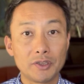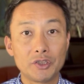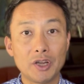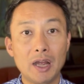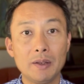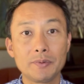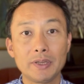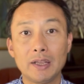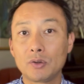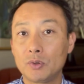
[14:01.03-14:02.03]
jobs
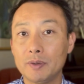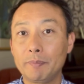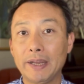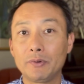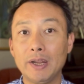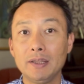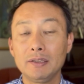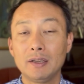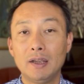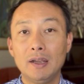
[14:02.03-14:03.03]
and couldn't pay rent,
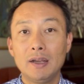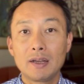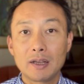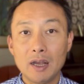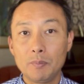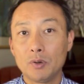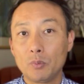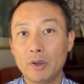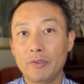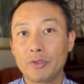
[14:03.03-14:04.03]
coupled
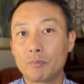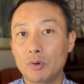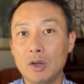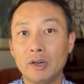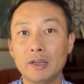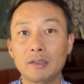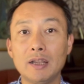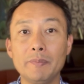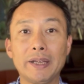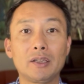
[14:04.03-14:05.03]
with the broader
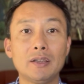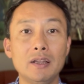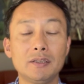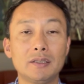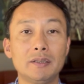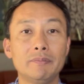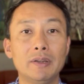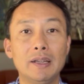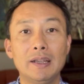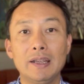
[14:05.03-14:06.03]
economic downturn,
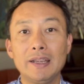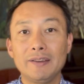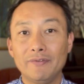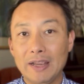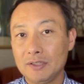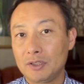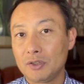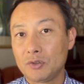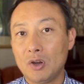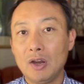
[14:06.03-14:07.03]

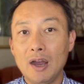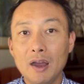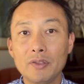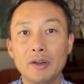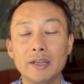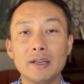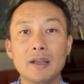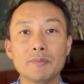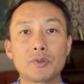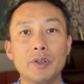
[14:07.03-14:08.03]
investors saw other
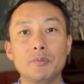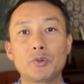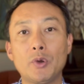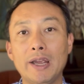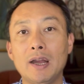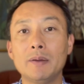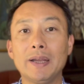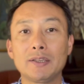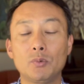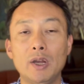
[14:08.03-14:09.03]
income streams dry up
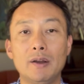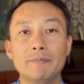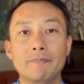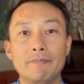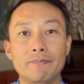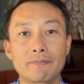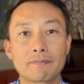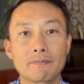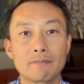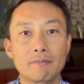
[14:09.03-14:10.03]
as well.
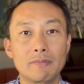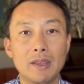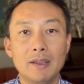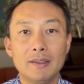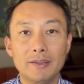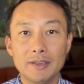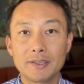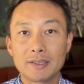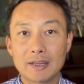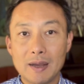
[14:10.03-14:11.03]

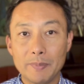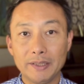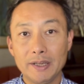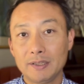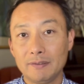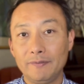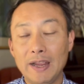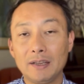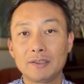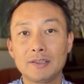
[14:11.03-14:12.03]
This combination of
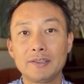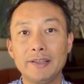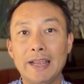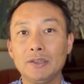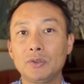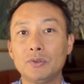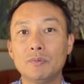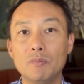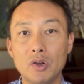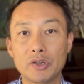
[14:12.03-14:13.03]
factors led to
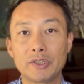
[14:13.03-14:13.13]
mortgage